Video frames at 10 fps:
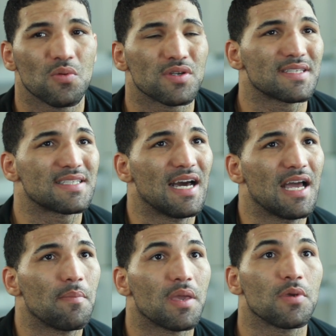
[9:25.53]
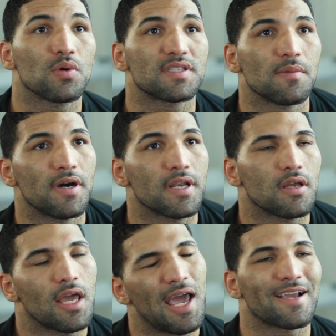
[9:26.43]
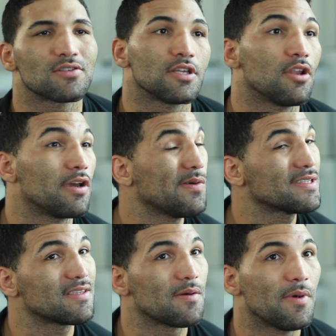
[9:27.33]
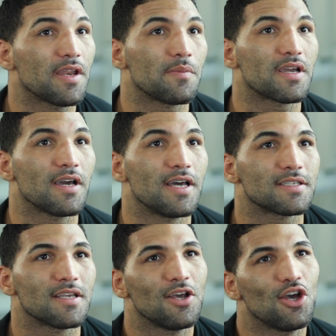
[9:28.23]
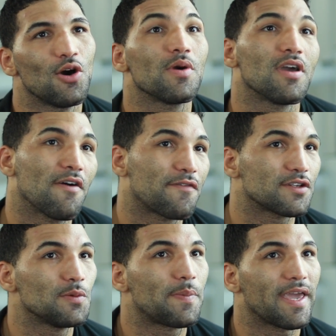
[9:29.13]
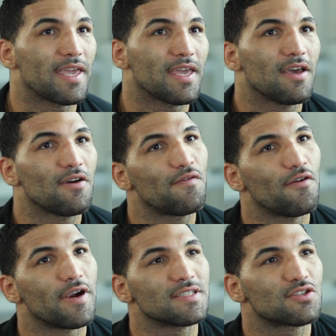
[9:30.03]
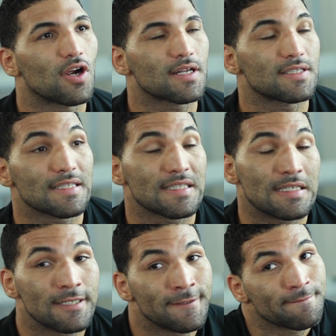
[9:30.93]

it was the time. Maybe it was the money. Actually, no, it wasn't the money, because we offered to pay for his drug testing.